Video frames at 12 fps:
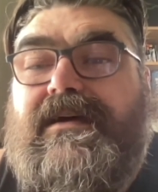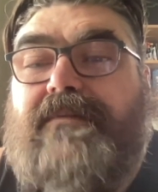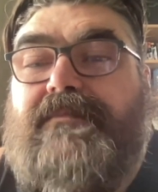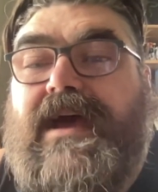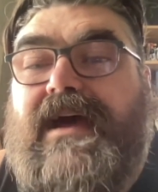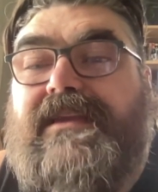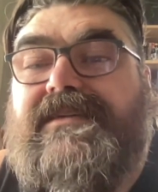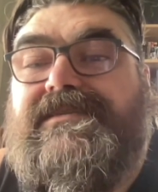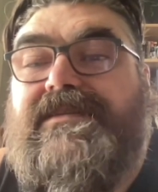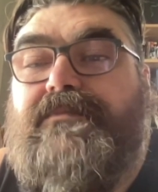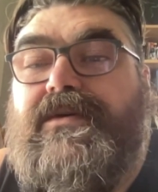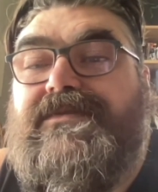Matt is
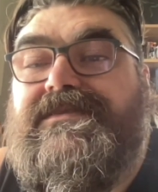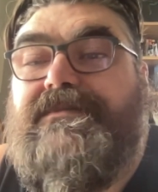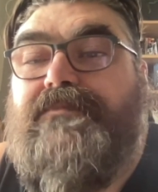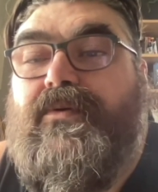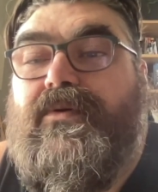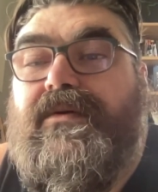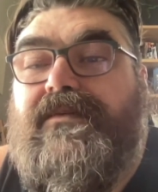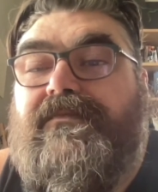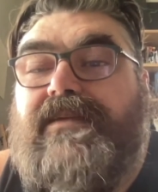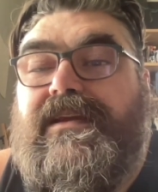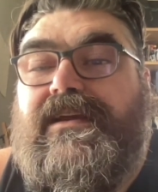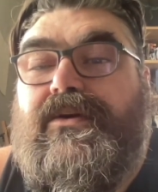the most supportive
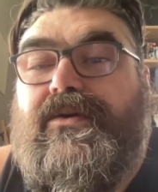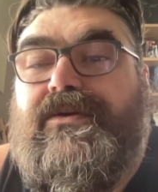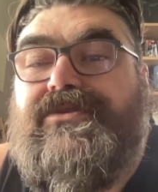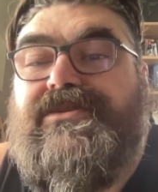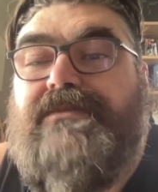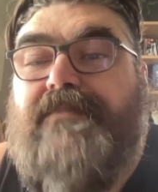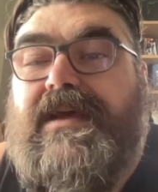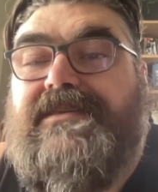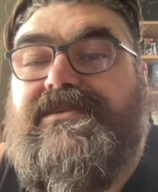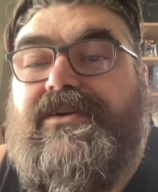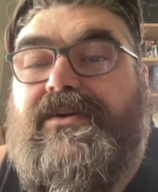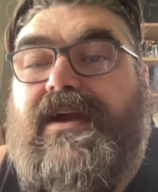and encouraging
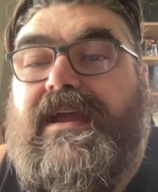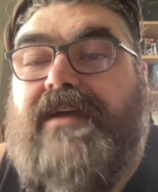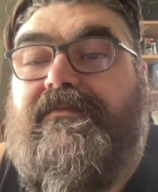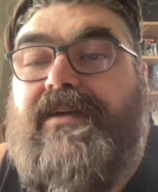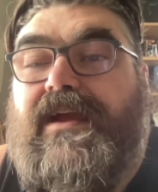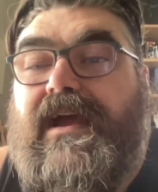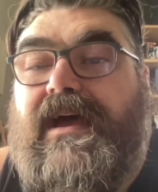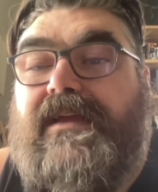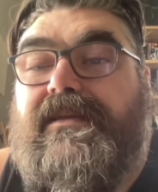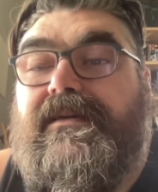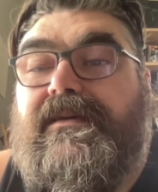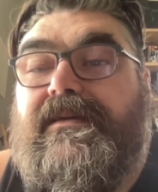mentor I ever
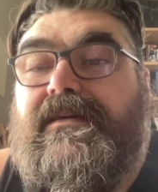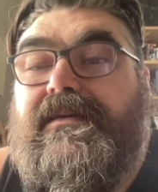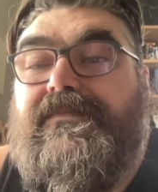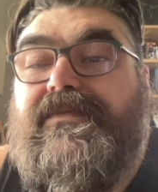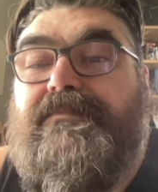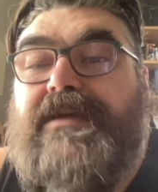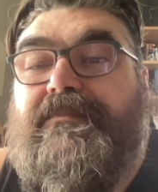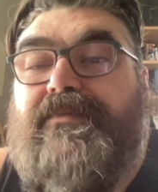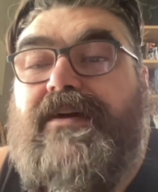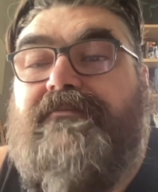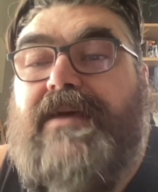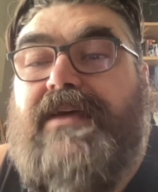had. The people
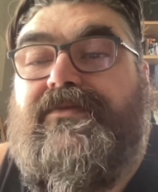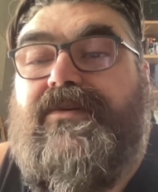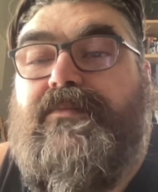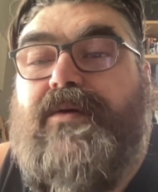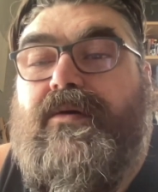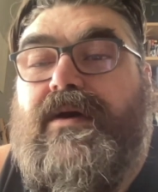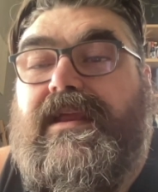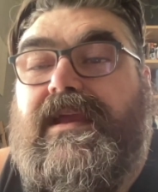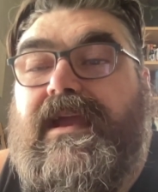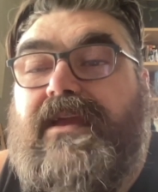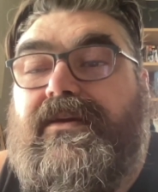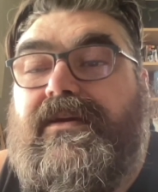I met through Poetic
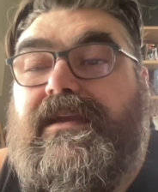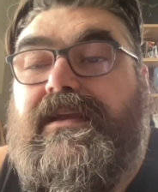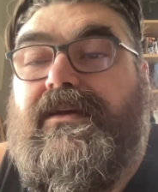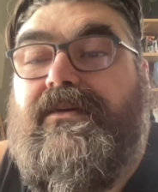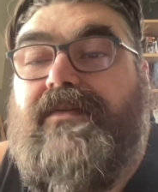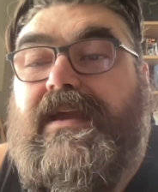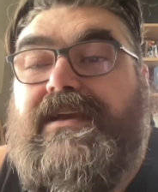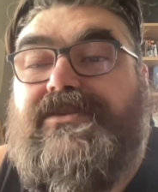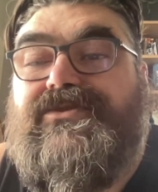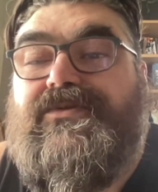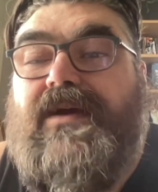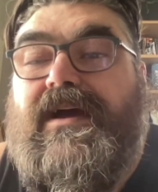Anarchy are like a
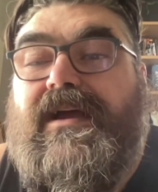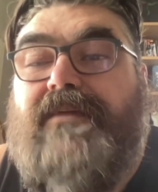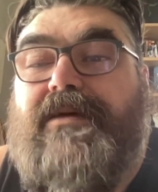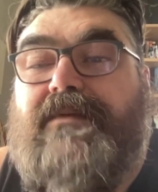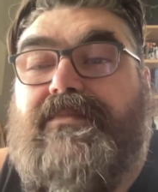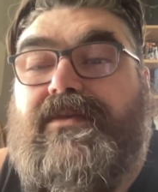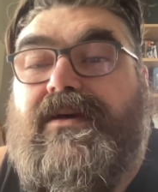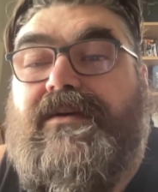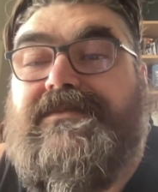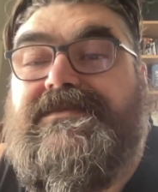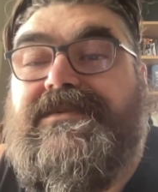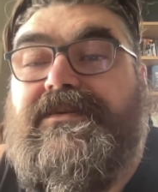tribe I
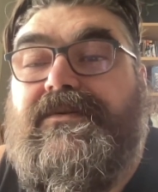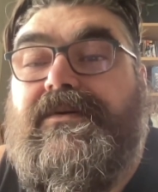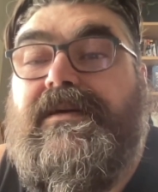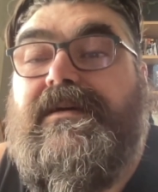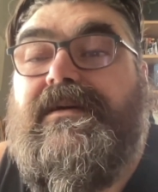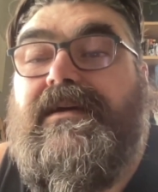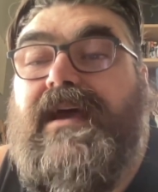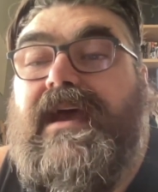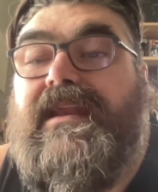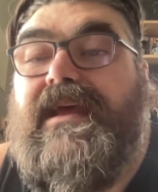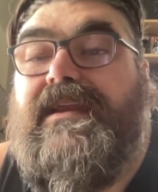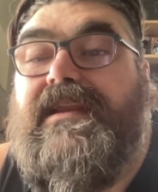belong to
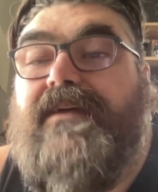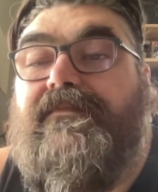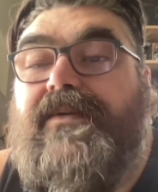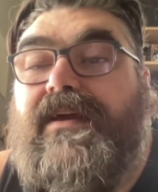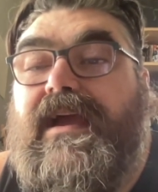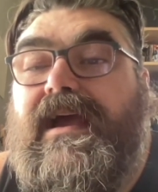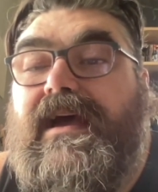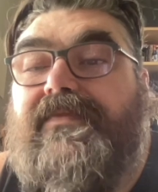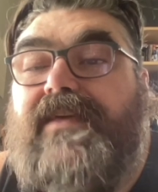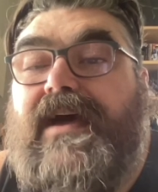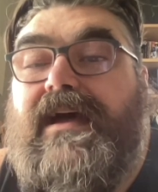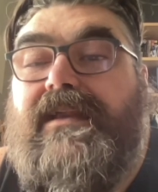and I never
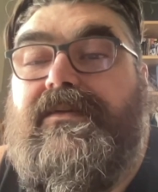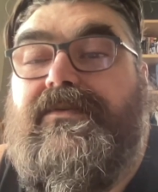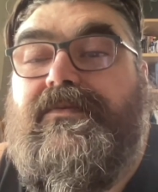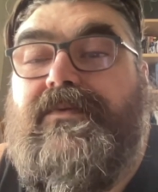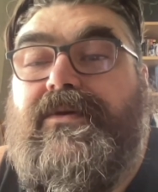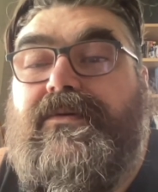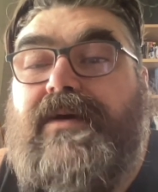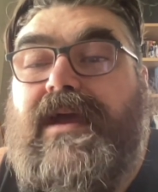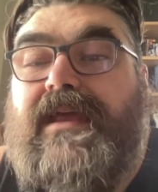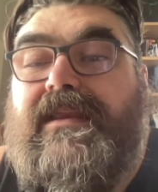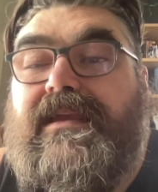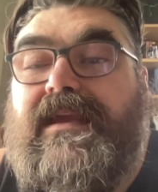had that through
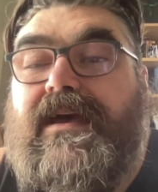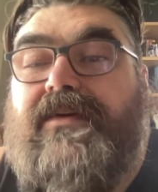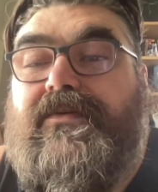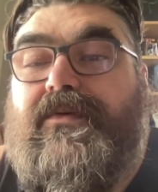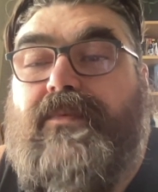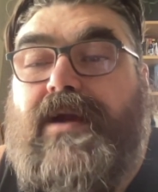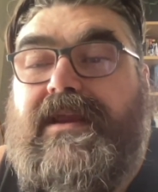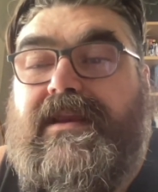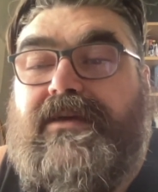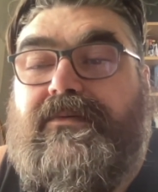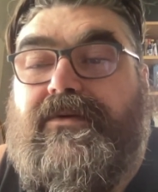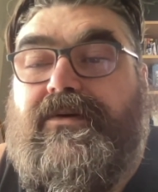any other
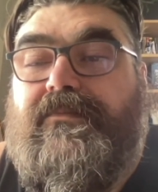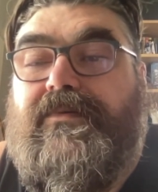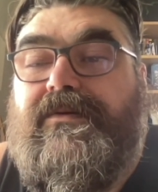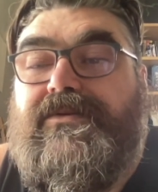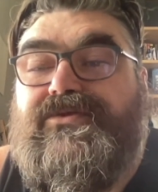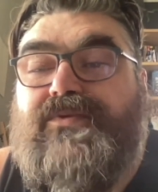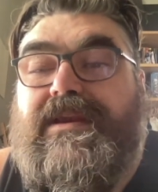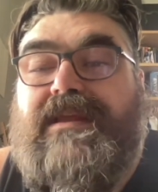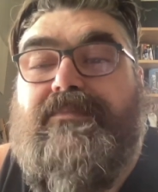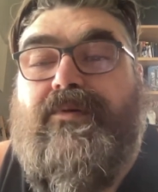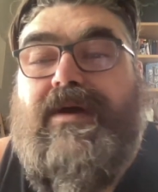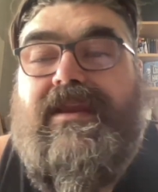writing group.
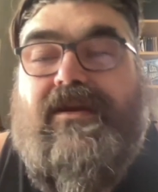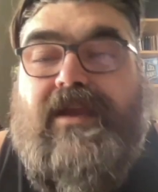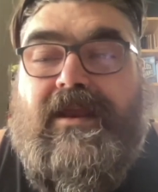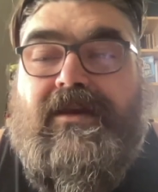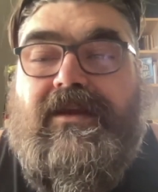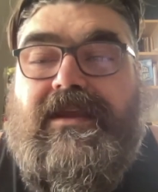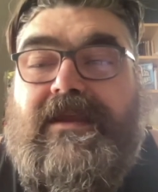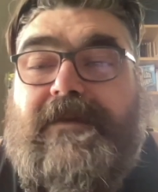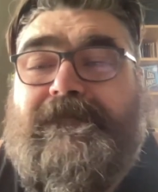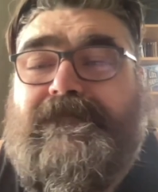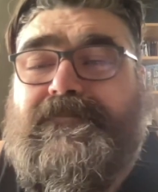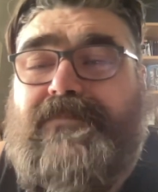Joining Poetic Anarchy
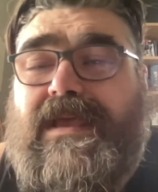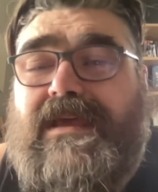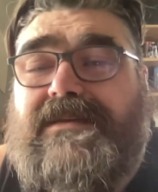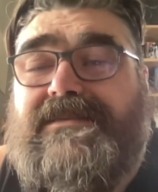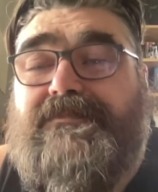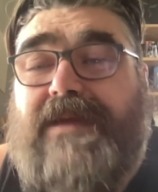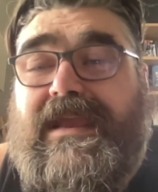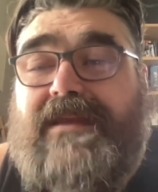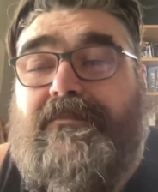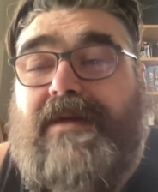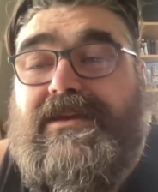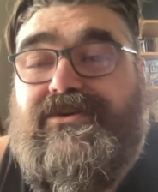has
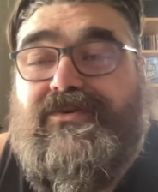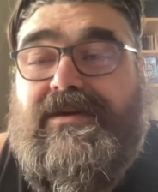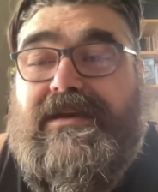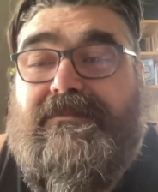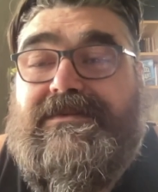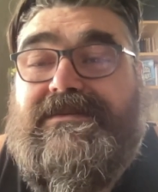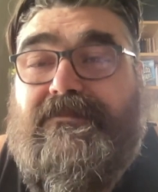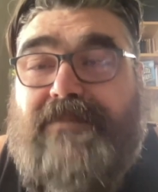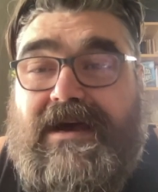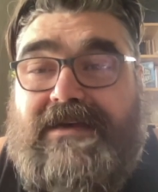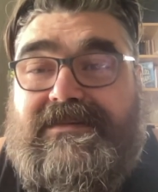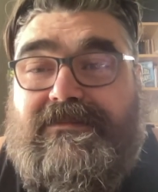made my dreams
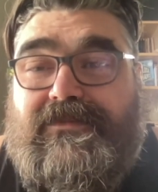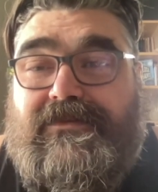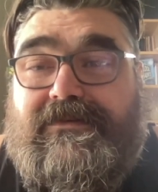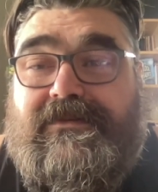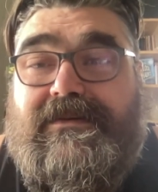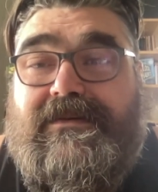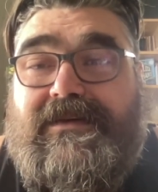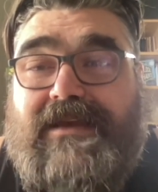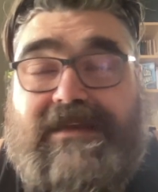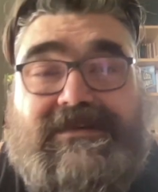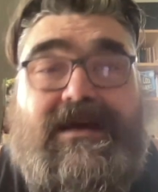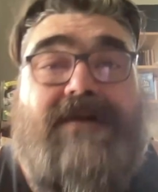possible.
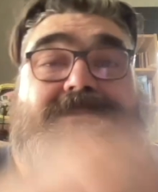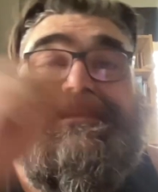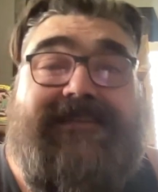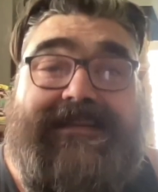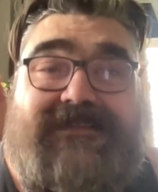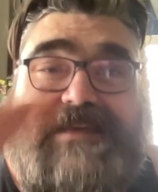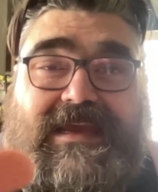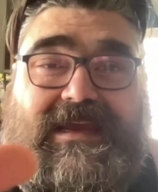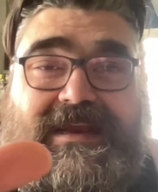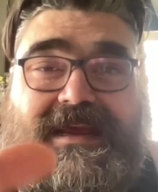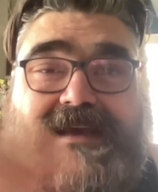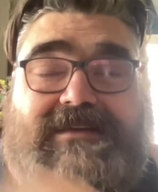And Thomas is
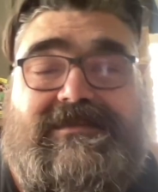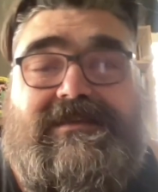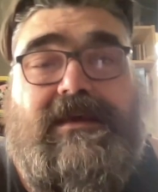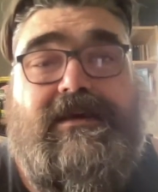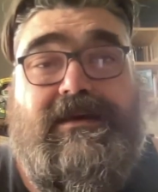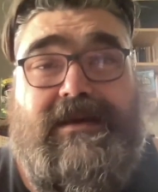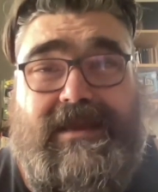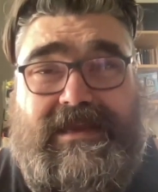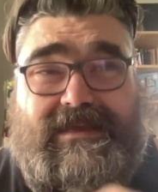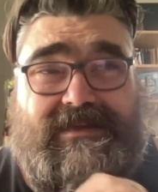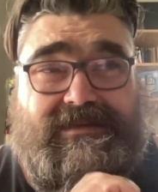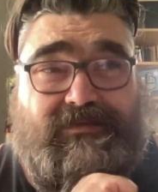kicking ass.
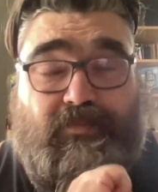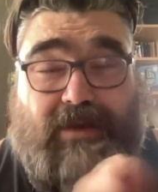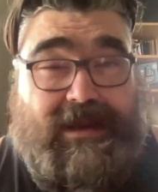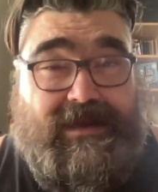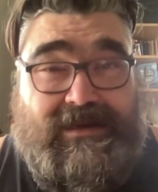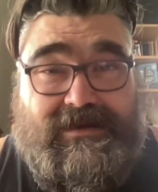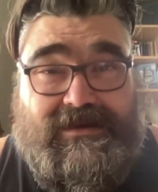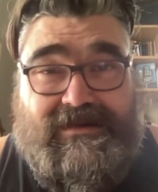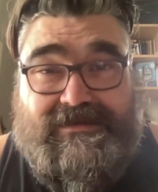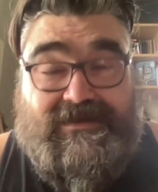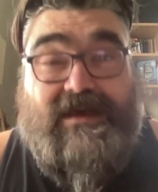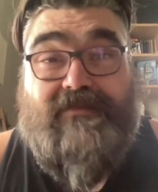He's writing
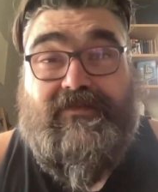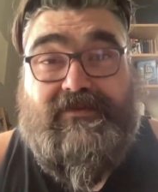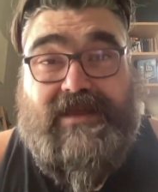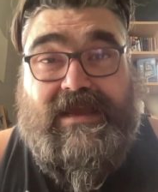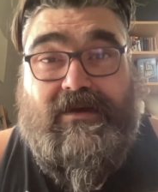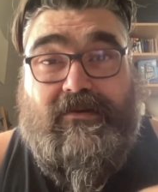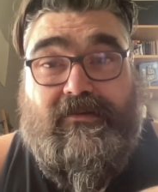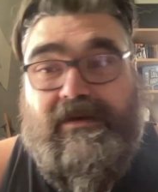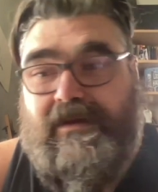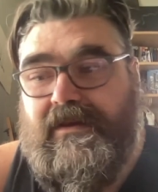his novel now.